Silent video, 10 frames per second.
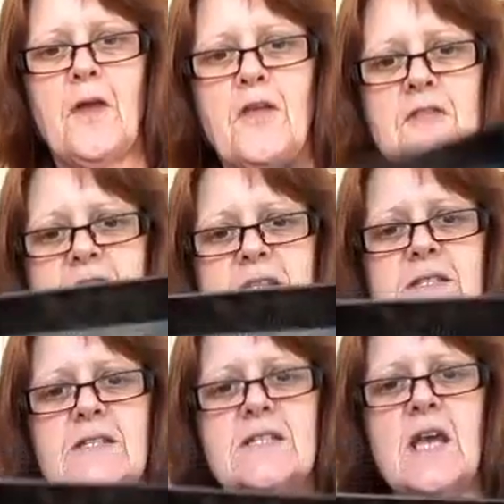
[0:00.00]
and this is
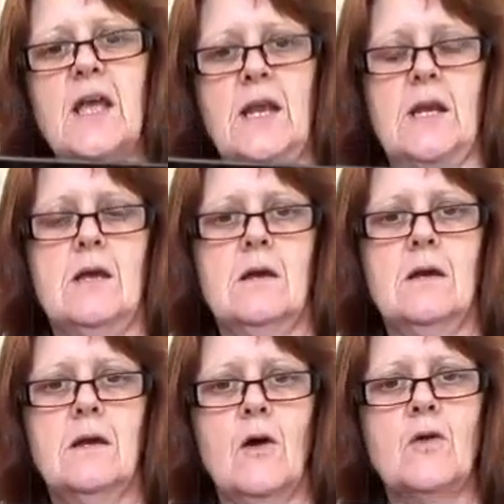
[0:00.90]
the tin.
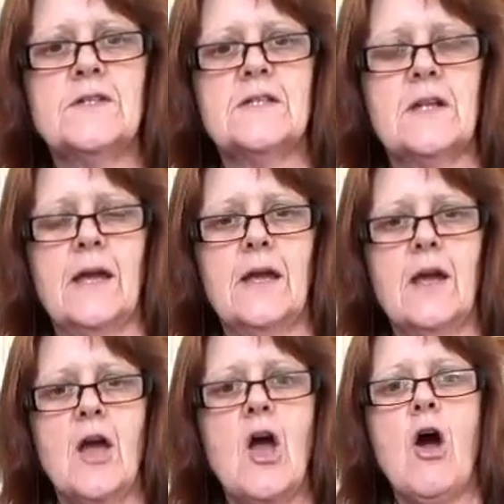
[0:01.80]
Honestly,
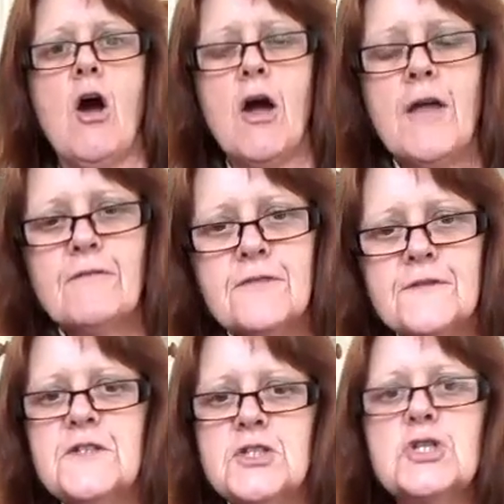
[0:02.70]
I am
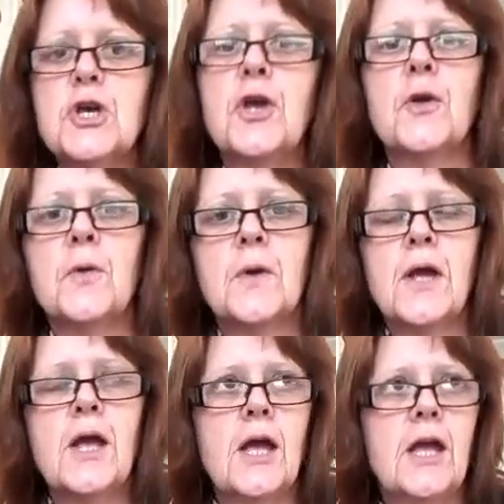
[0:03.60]
52
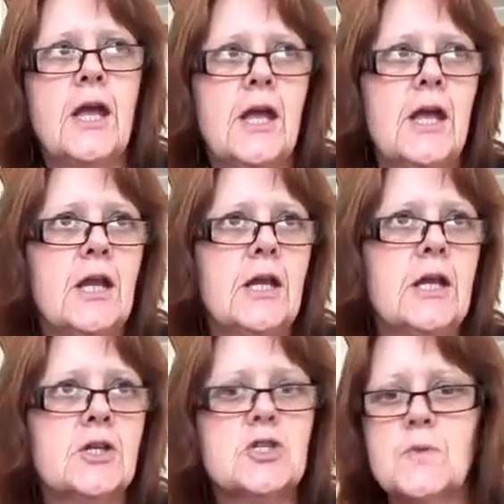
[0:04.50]

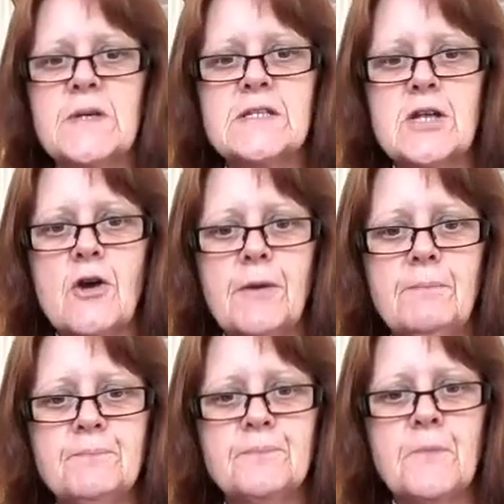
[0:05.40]
in 2 weeks' time.